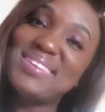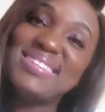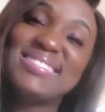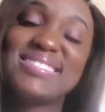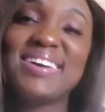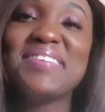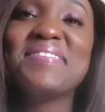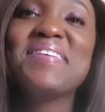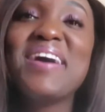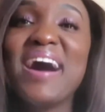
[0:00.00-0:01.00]

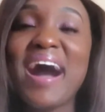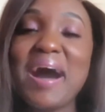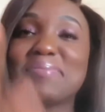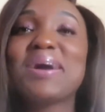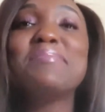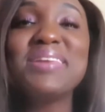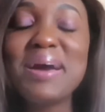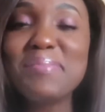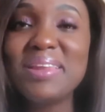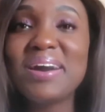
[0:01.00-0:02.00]
So comment
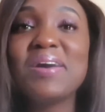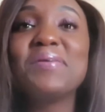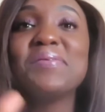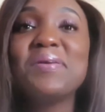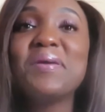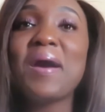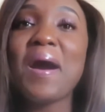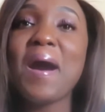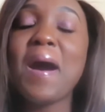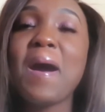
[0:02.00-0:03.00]
down
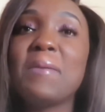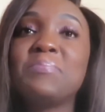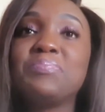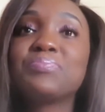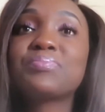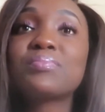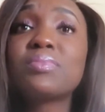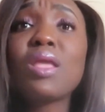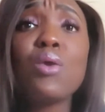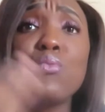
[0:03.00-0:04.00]
below
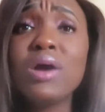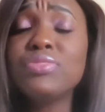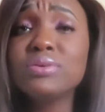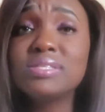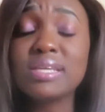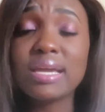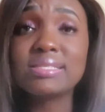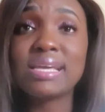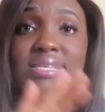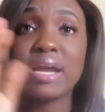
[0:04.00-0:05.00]
1 through
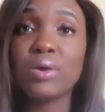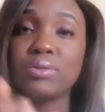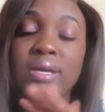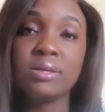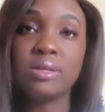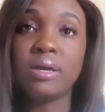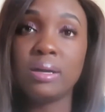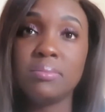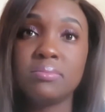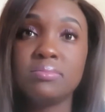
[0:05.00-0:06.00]
6 as I go
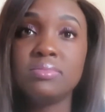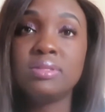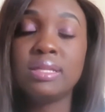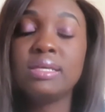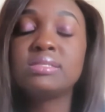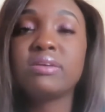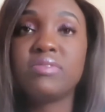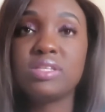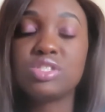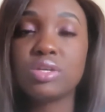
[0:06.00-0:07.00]
down the list of
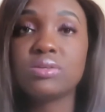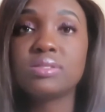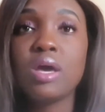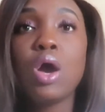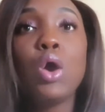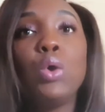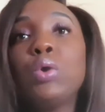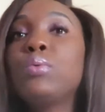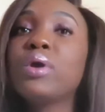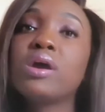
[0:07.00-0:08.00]
these shows.
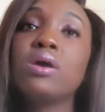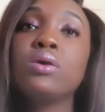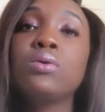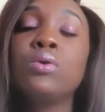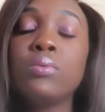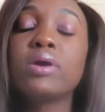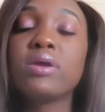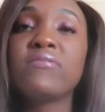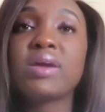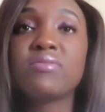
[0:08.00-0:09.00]
Who were
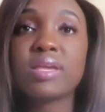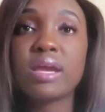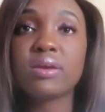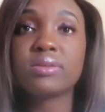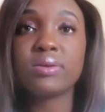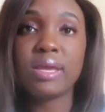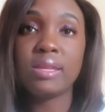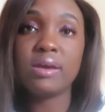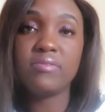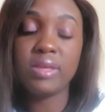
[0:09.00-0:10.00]
your favorite character
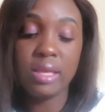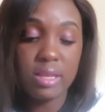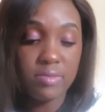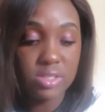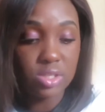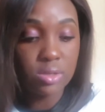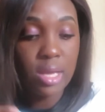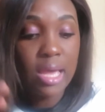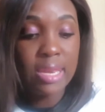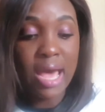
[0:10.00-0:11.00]
in any of these shows?
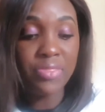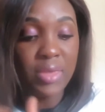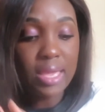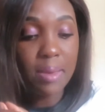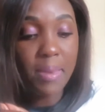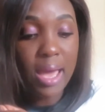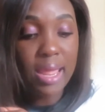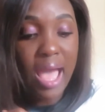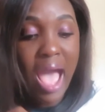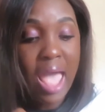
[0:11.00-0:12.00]
Now think about
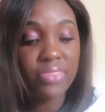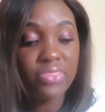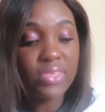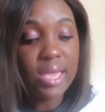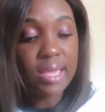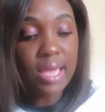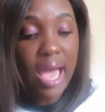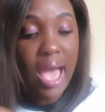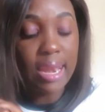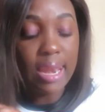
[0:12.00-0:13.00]
it. I think
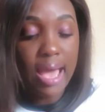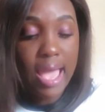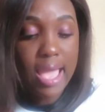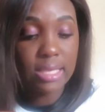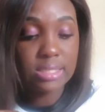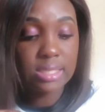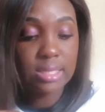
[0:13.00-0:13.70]
I liked